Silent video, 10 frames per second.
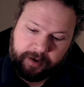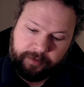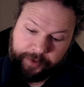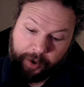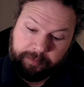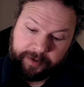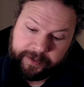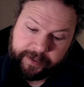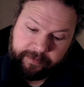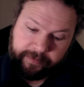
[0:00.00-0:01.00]
though
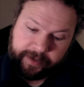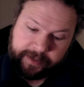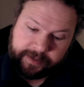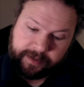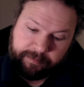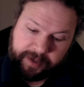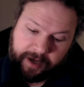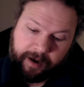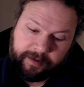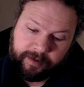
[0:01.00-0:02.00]
belief is
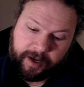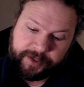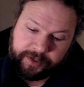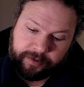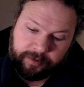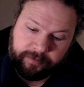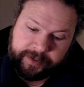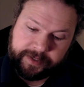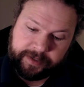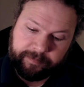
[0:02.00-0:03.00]
beyond logic or
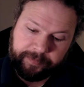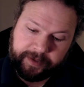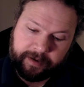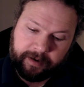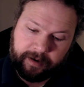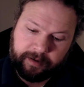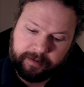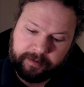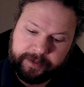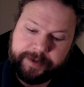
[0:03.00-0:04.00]
reason,
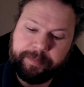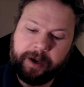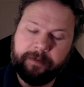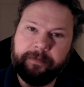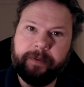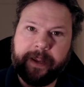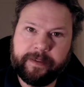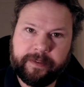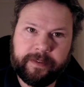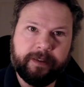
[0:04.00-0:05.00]
leap of
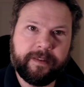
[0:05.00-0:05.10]
faith.